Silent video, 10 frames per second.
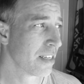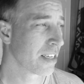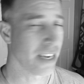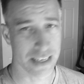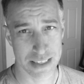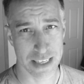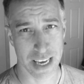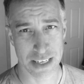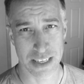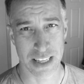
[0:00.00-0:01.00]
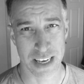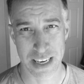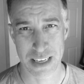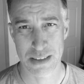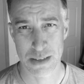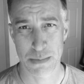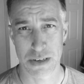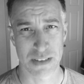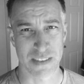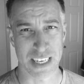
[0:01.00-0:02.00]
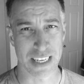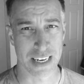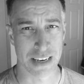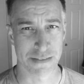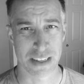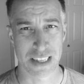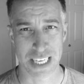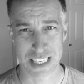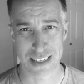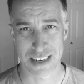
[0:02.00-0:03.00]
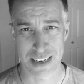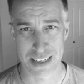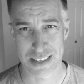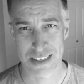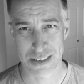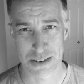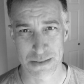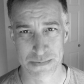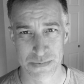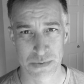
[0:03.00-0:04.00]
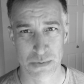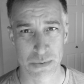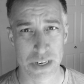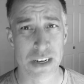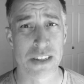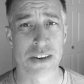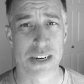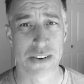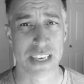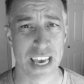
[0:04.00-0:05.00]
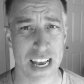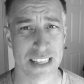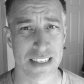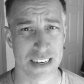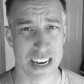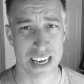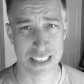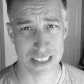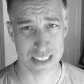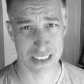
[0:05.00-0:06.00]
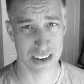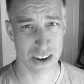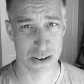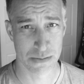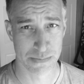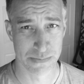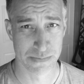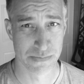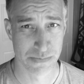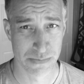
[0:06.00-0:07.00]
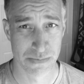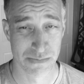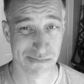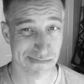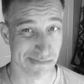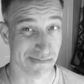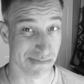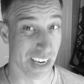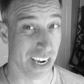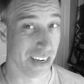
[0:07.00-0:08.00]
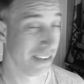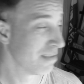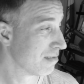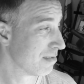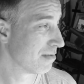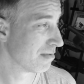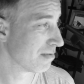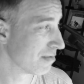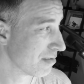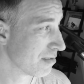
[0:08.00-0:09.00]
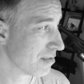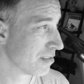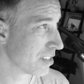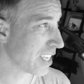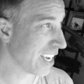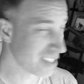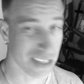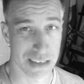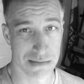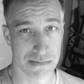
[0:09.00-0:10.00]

Kind of sketchy, like supposedly it didn't have cleats on it, so we all know how cats on ice and snow. I do. Sketchy.